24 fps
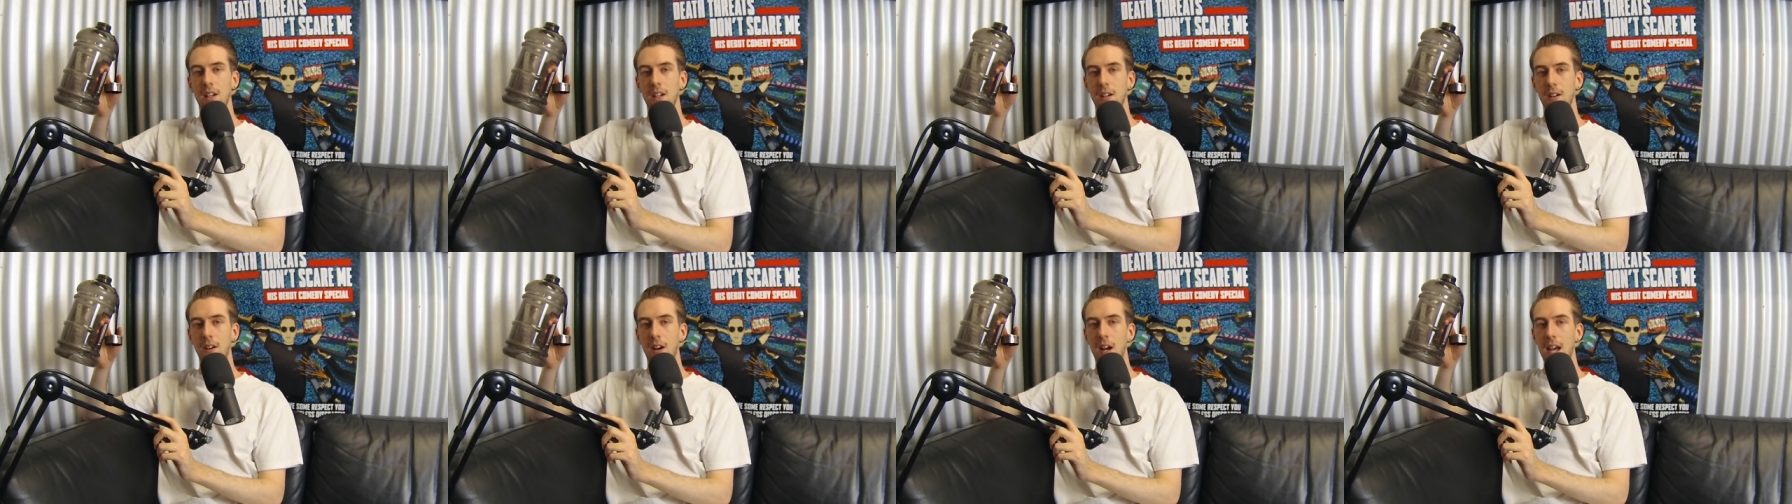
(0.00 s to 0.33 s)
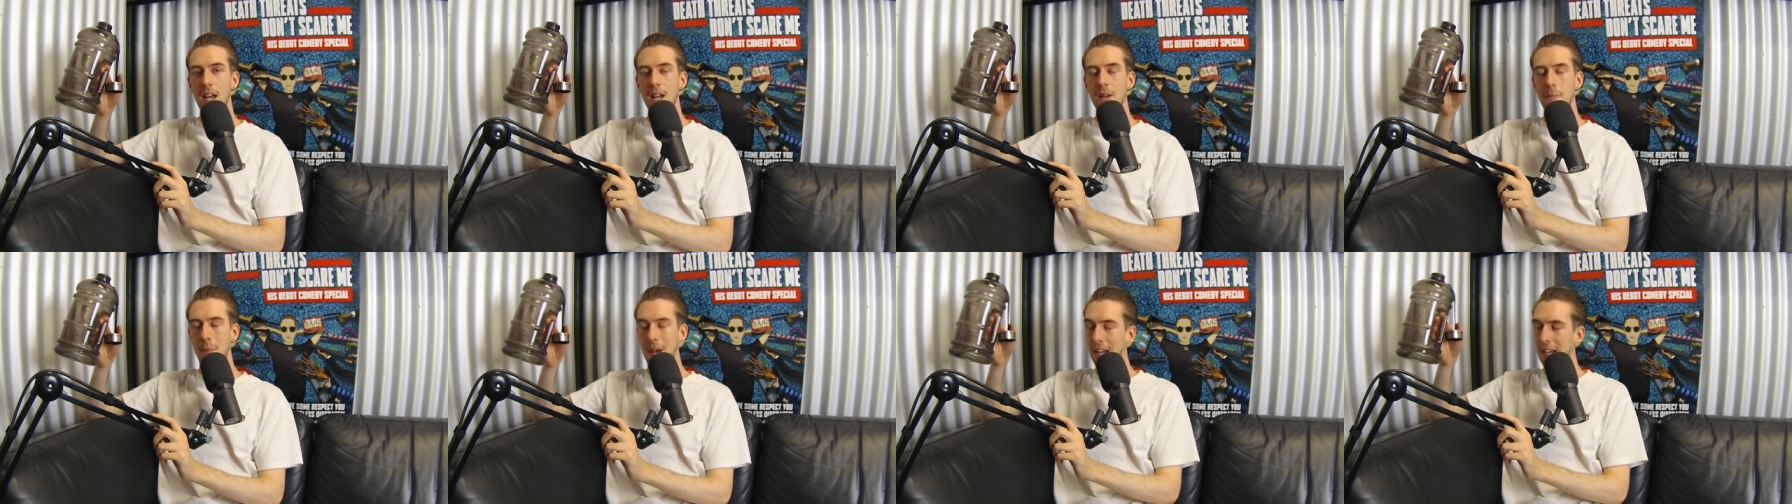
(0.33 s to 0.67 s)

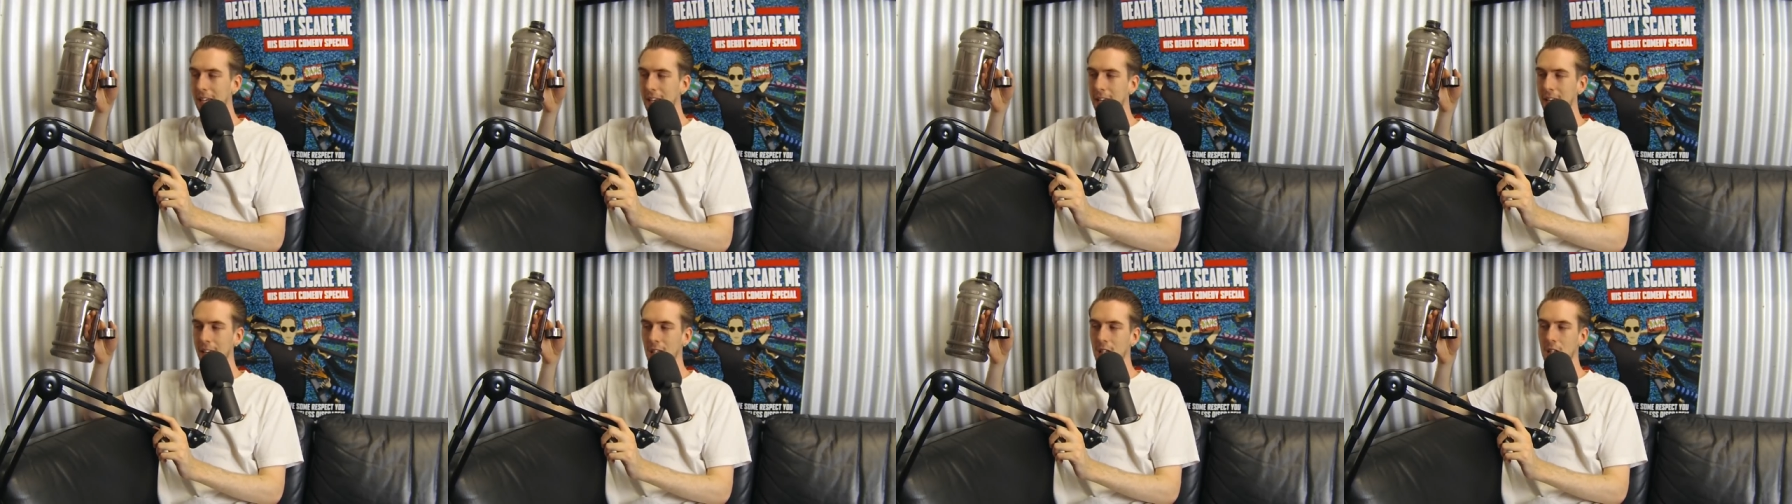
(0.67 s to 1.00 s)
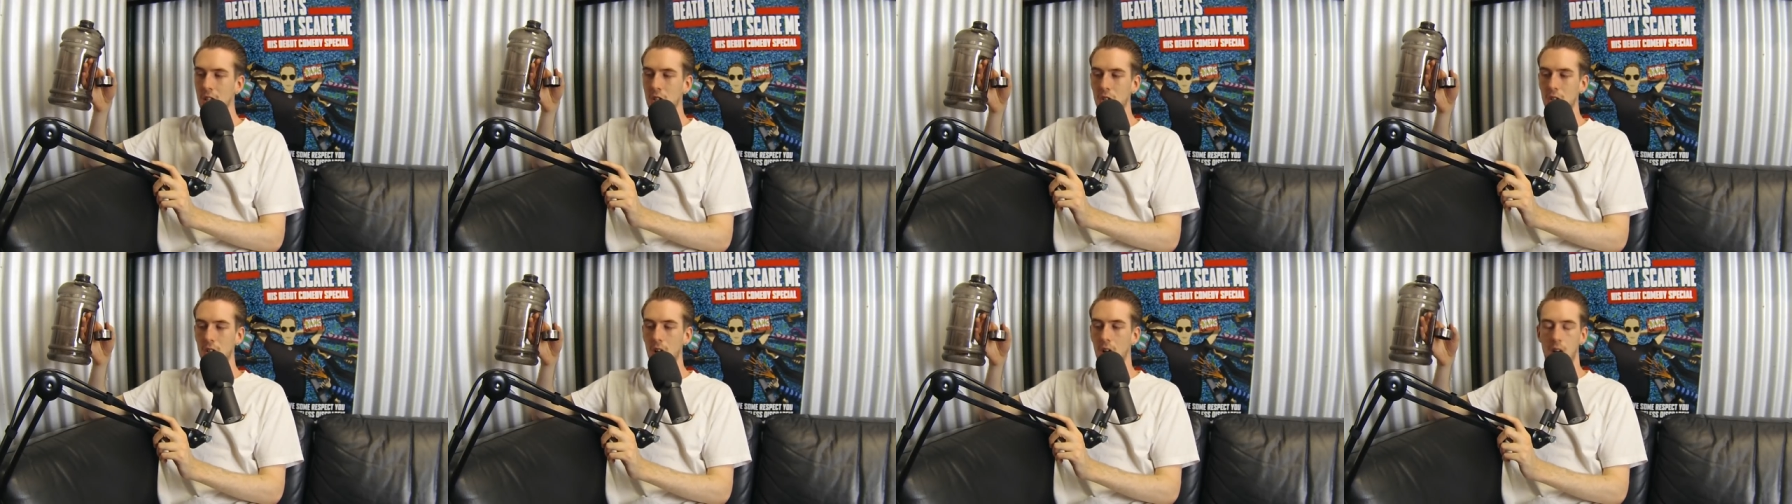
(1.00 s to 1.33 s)
Right? Make an
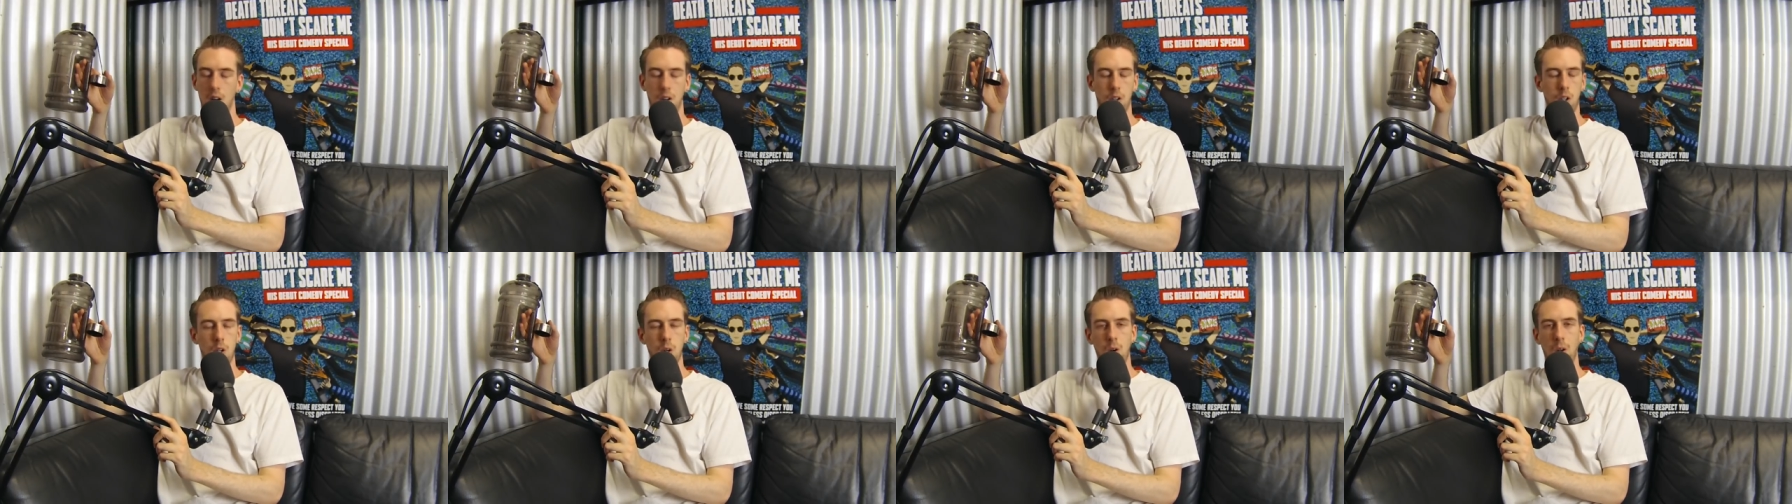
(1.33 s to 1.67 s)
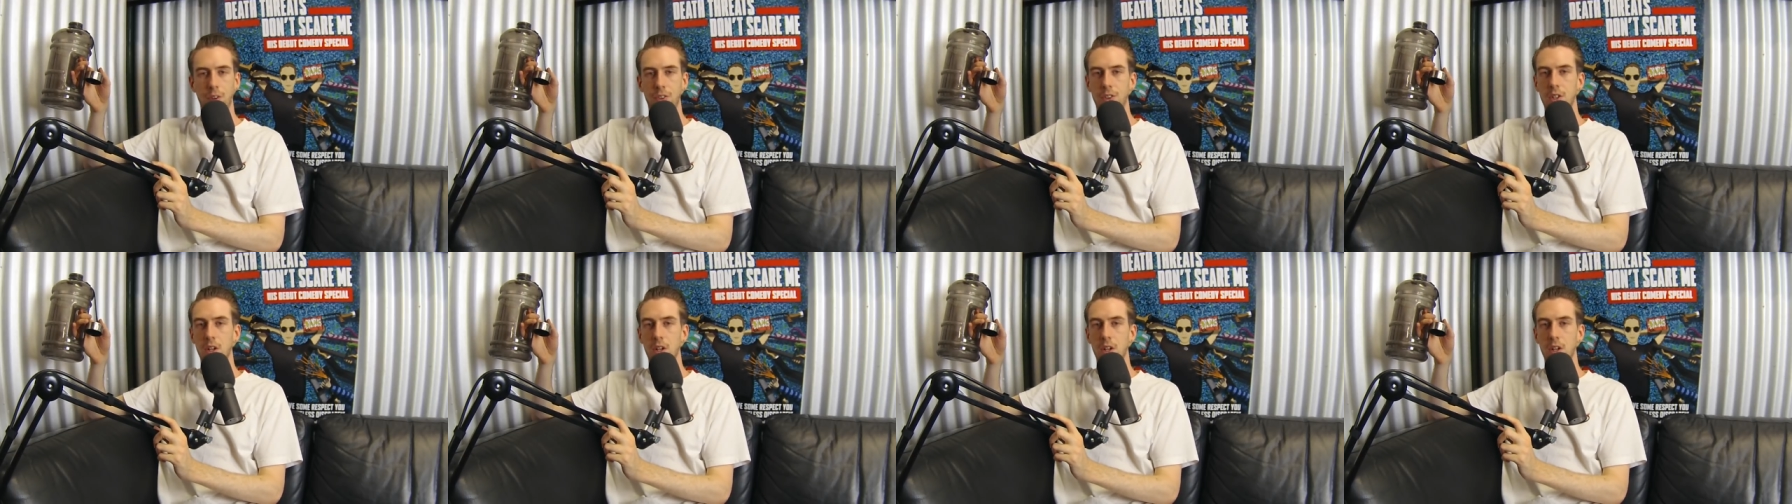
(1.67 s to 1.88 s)
English song. Cool.